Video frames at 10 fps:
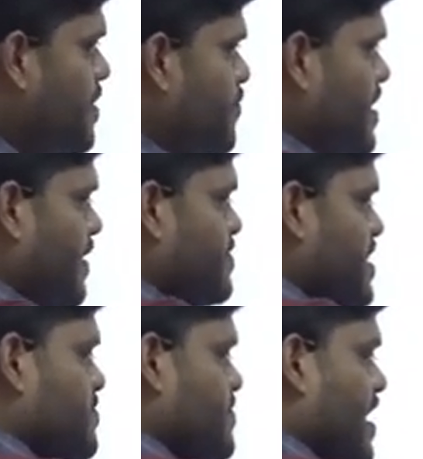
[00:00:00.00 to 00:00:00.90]
we have this
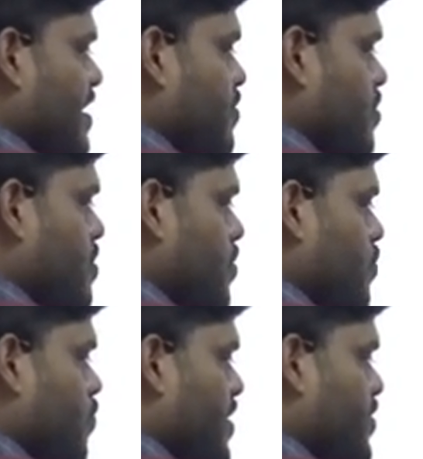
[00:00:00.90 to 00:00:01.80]
value
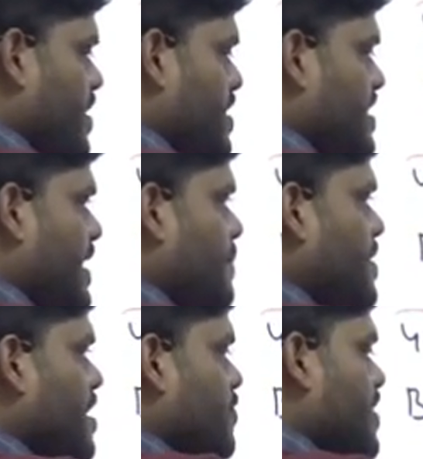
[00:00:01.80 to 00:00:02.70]
120,
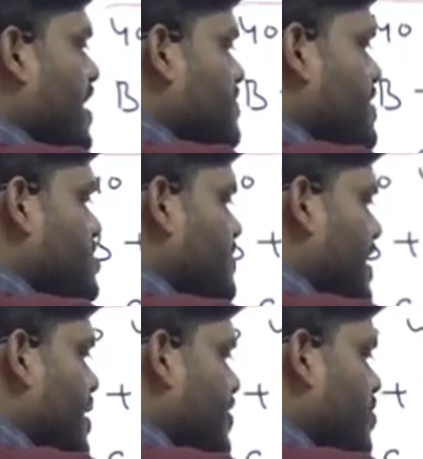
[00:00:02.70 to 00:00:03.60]
we have this
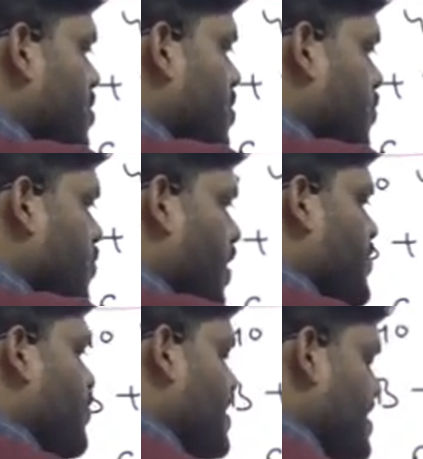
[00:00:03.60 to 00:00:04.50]
value
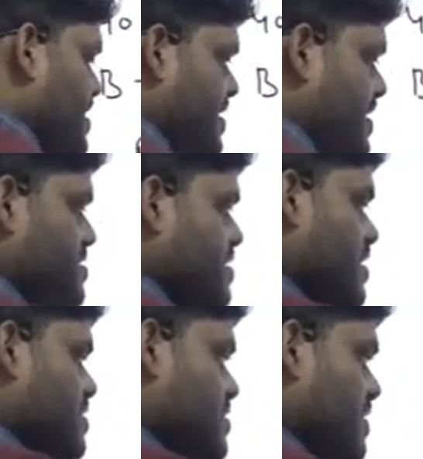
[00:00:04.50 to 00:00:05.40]
126,
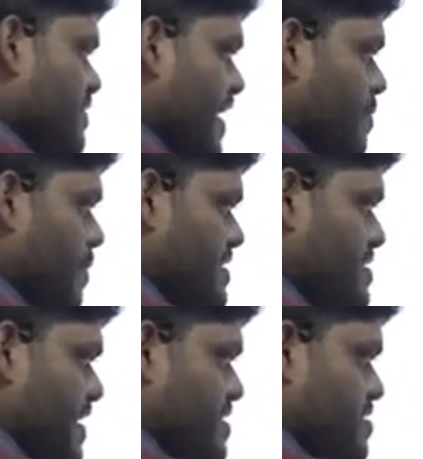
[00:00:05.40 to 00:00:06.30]
divide by
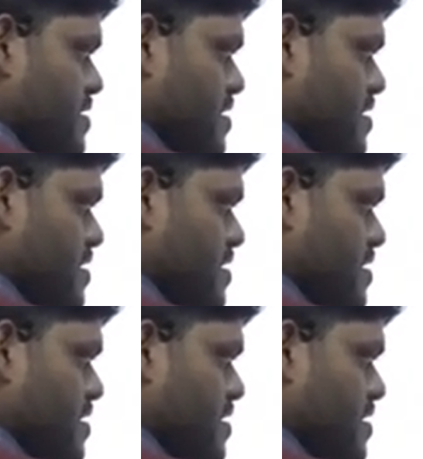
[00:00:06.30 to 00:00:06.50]
6,